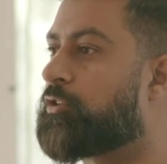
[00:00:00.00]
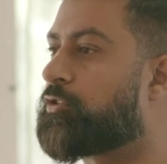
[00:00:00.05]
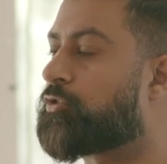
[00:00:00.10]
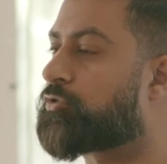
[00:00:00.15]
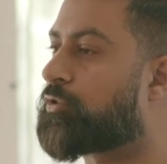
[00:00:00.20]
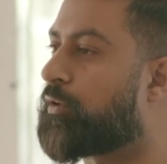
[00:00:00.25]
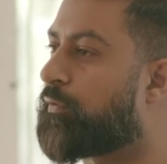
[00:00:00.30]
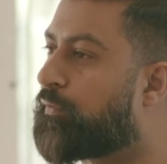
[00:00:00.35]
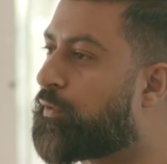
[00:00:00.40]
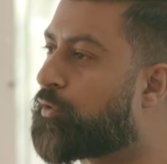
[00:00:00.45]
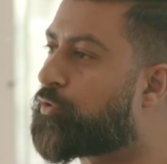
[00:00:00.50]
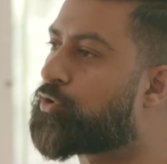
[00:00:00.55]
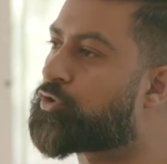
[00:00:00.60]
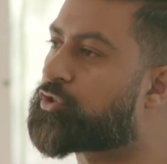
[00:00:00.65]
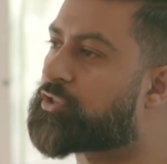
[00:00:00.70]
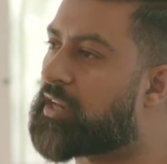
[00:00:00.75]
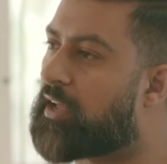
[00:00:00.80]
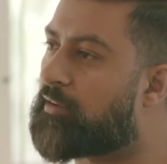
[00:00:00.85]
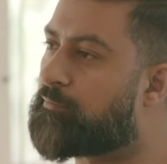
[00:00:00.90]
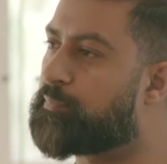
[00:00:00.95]
So for us
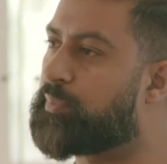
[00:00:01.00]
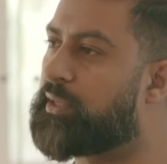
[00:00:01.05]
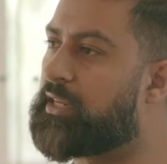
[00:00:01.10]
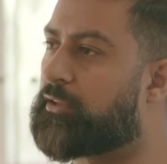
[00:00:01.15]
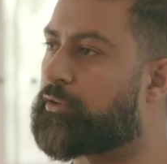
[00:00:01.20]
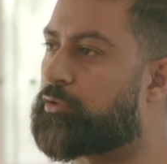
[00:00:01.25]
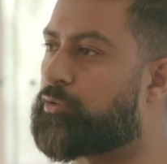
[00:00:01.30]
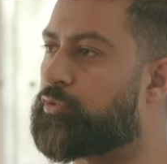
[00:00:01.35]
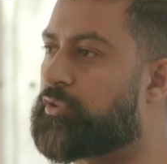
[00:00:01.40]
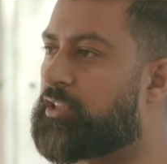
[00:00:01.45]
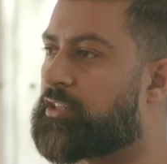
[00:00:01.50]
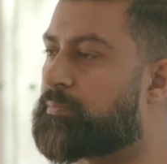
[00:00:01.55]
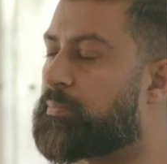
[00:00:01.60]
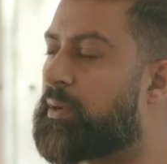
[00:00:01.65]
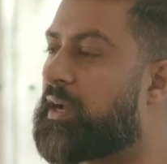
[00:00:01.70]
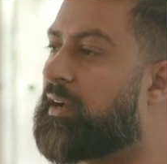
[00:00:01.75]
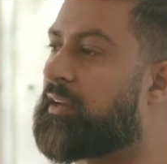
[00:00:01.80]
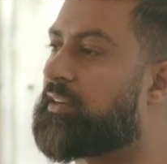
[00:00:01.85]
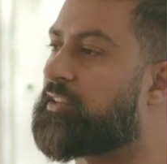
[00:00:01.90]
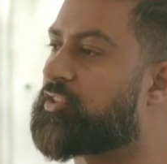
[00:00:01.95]
to have been through this
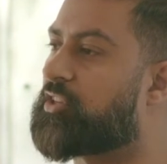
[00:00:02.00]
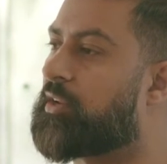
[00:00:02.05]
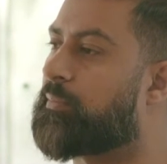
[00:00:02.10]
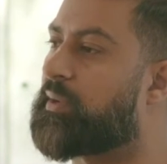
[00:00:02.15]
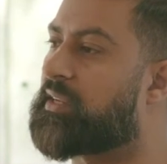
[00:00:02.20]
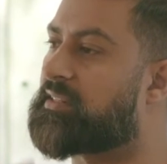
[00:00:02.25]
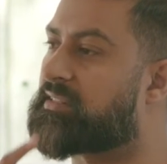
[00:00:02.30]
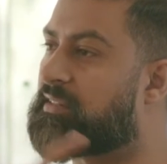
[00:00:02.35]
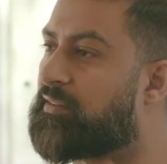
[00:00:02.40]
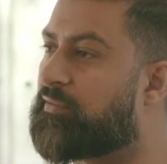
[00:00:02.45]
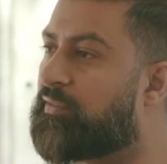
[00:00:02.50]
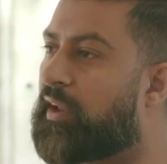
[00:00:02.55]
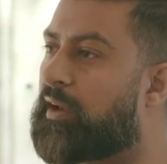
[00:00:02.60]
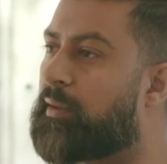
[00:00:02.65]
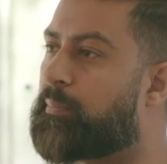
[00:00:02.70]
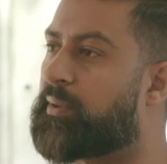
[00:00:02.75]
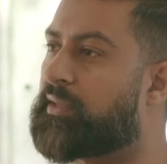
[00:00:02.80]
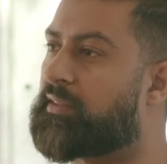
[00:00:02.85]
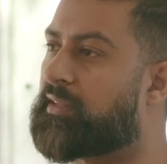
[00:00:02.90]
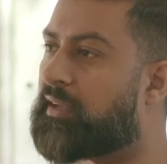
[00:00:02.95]
partnership, it's
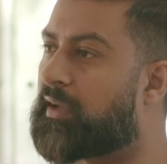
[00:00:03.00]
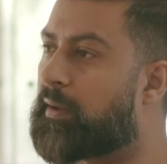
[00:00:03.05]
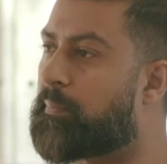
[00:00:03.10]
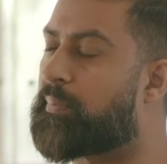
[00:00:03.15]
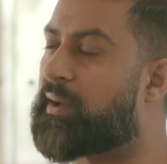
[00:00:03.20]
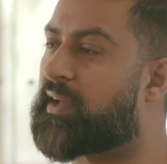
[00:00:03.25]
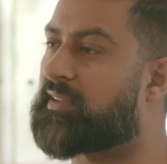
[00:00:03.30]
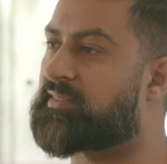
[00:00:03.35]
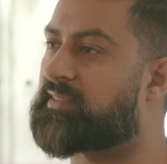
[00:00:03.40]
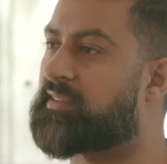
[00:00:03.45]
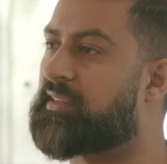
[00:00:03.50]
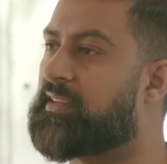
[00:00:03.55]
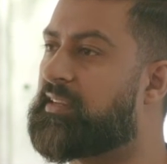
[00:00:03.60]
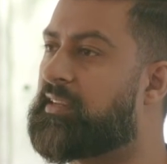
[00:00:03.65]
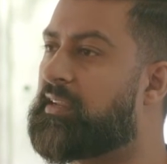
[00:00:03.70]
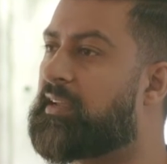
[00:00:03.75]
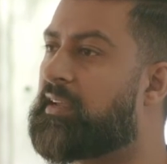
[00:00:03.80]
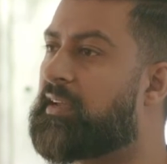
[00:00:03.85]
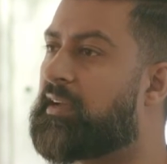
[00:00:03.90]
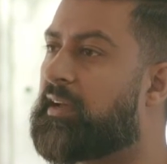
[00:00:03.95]
developing the capacity
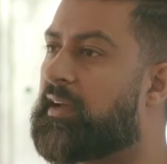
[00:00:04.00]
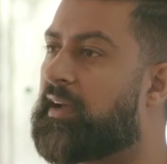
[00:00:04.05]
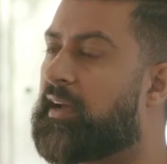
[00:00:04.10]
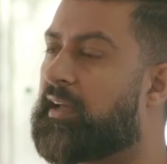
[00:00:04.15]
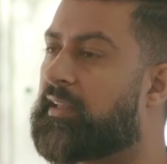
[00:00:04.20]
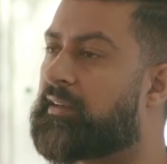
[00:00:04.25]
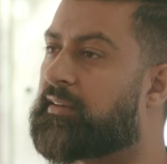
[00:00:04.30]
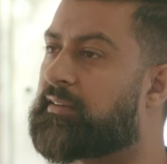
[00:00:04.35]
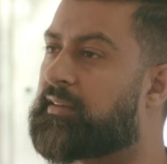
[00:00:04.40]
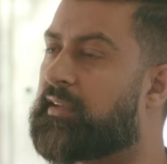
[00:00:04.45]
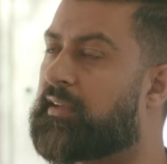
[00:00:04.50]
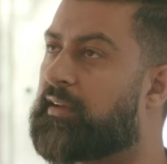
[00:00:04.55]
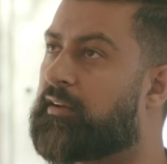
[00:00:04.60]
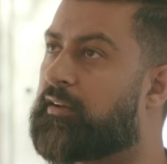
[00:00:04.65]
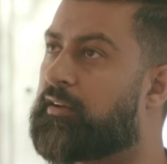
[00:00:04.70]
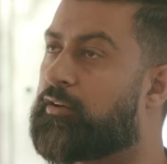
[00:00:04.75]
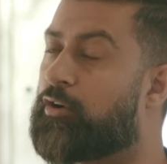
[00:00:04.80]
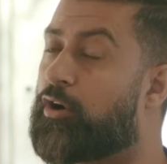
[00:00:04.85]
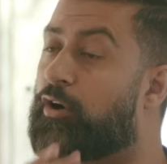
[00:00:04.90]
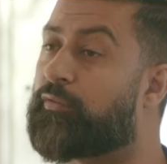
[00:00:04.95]
and
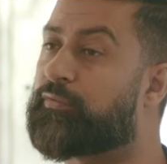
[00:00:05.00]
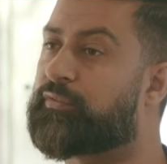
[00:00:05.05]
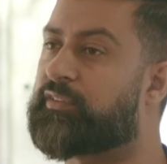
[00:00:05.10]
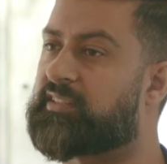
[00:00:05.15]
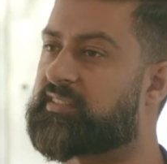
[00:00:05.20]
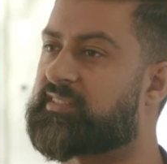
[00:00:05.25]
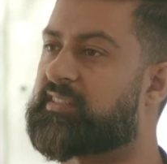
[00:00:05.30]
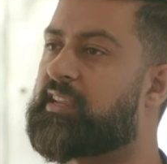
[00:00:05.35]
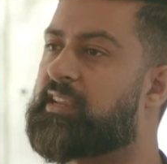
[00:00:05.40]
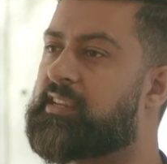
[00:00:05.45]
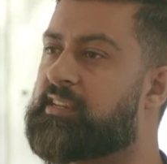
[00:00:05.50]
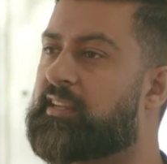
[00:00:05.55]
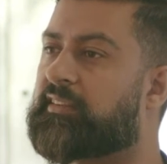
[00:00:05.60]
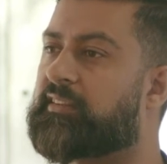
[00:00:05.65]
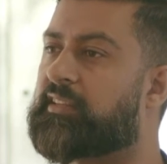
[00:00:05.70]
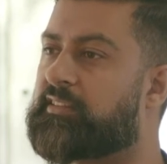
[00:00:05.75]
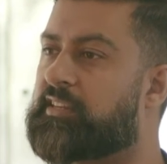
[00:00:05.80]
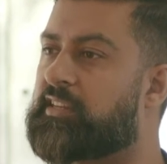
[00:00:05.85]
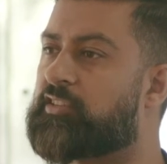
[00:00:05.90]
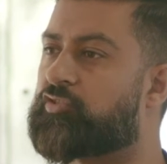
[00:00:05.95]
of the city and
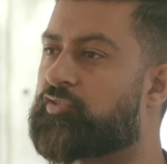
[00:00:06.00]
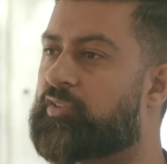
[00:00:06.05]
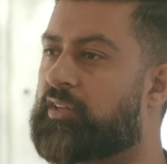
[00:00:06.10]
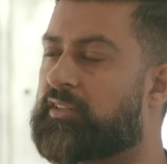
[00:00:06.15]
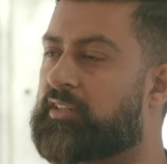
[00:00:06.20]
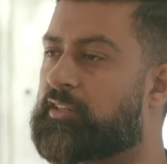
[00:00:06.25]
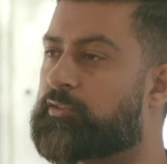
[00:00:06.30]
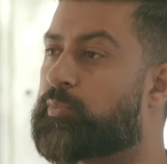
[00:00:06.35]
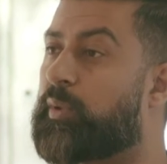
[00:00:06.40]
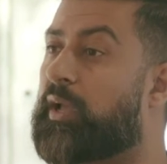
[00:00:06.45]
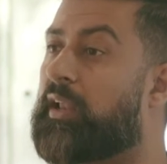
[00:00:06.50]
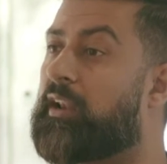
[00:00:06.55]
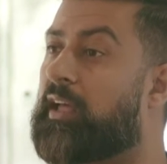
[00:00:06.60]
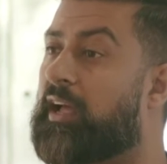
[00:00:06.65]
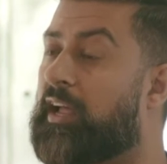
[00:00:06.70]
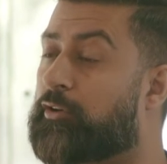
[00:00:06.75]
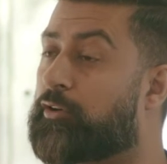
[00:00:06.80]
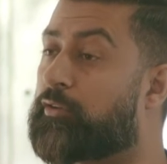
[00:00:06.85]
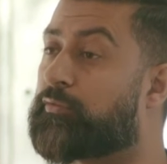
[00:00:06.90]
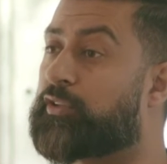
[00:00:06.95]
the district as well,
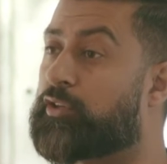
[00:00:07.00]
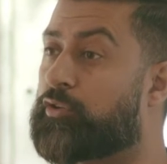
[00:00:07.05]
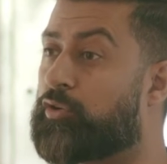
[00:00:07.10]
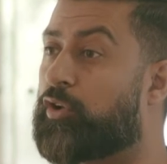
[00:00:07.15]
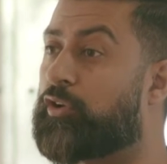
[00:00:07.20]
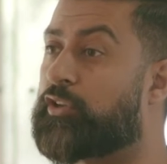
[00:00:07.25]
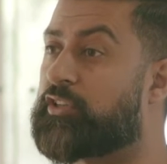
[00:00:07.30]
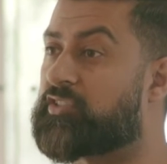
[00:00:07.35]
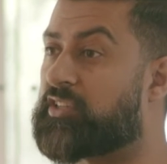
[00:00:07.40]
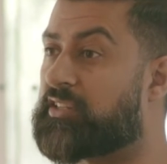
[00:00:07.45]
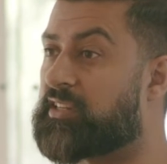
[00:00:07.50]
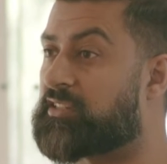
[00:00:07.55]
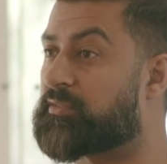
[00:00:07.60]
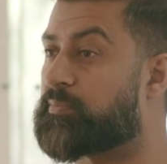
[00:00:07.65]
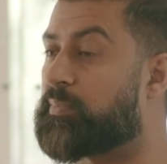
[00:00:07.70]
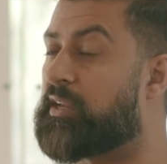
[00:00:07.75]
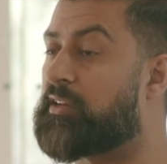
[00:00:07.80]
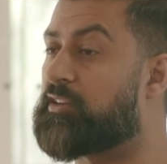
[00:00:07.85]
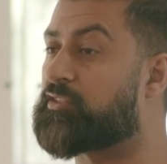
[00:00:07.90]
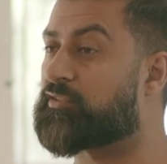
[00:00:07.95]
and of the knowledge and
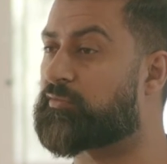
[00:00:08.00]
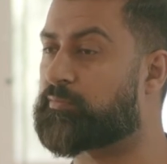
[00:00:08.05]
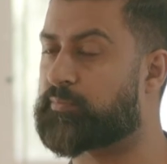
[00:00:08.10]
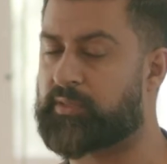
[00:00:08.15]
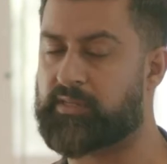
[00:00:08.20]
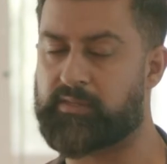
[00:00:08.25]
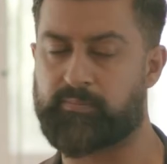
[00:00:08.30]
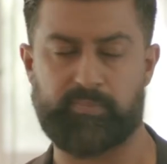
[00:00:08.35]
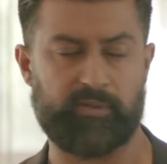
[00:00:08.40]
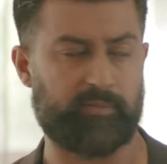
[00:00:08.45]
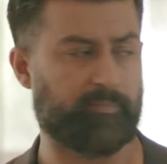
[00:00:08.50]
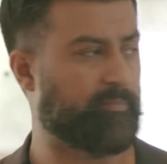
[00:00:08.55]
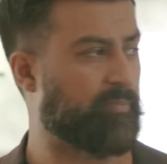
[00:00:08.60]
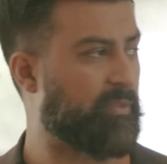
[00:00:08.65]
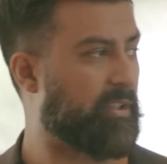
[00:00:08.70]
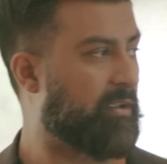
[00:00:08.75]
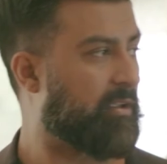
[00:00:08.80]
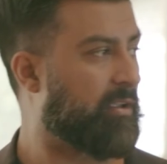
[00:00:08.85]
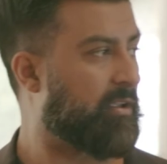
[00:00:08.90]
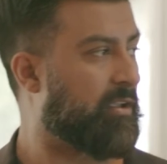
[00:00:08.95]
experience of people.
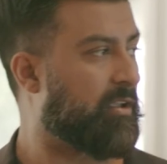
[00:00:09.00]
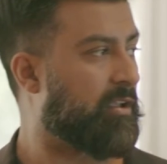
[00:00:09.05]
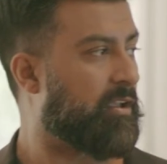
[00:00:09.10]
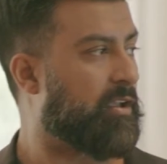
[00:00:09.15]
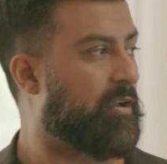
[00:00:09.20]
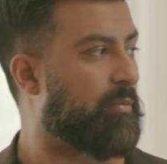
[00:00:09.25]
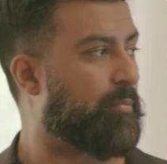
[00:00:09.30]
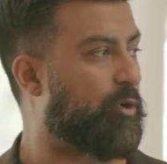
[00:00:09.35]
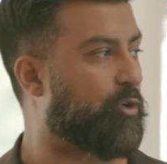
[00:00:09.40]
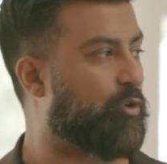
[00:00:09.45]
But